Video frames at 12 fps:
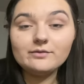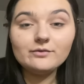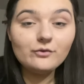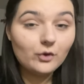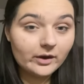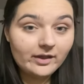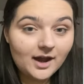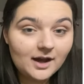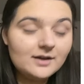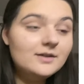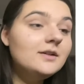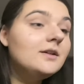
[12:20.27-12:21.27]
for that.
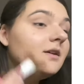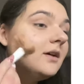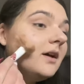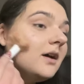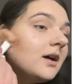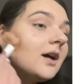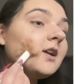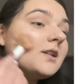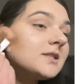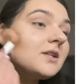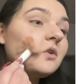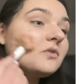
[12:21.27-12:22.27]
I
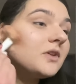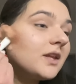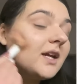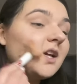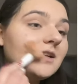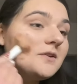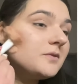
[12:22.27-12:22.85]
just don't feel like it